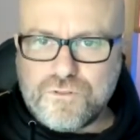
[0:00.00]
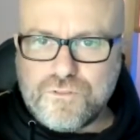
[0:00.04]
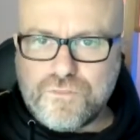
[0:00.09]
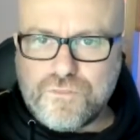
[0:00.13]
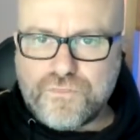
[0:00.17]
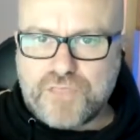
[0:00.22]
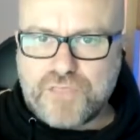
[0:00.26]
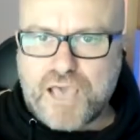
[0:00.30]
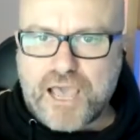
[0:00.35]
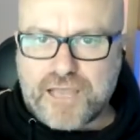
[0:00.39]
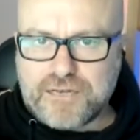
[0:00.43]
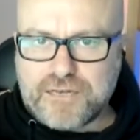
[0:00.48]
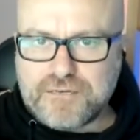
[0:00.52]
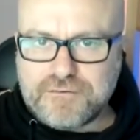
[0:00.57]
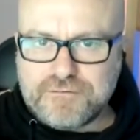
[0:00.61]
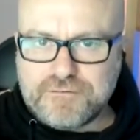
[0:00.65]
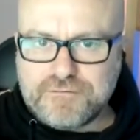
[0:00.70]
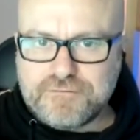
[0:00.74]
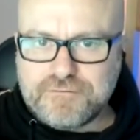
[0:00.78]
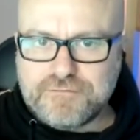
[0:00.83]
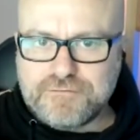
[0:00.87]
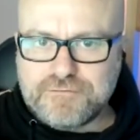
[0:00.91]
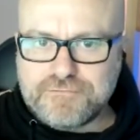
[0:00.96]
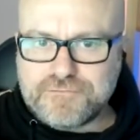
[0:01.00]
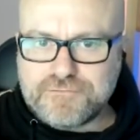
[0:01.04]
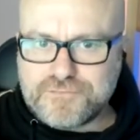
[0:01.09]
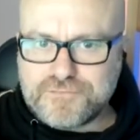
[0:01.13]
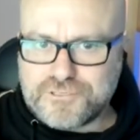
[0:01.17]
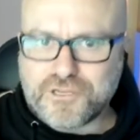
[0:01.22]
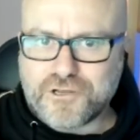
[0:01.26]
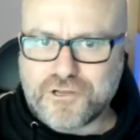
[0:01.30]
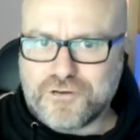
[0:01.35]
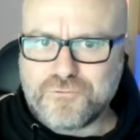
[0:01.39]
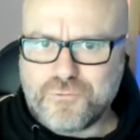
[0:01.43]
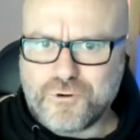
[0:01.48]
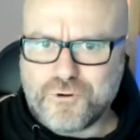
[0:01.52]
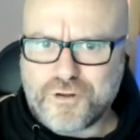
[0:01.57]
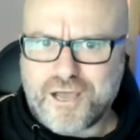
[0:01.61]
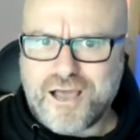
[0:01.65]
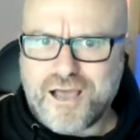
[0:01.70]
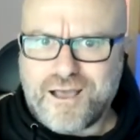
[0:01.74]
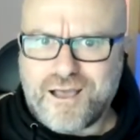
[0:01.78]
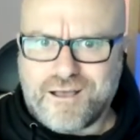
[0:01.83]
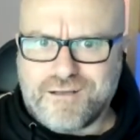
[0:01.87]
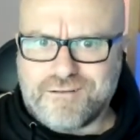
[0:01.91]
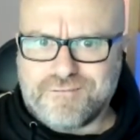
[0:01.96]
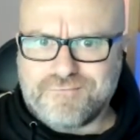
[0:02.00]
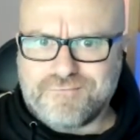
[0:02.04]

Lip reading: that Stone and Wood are.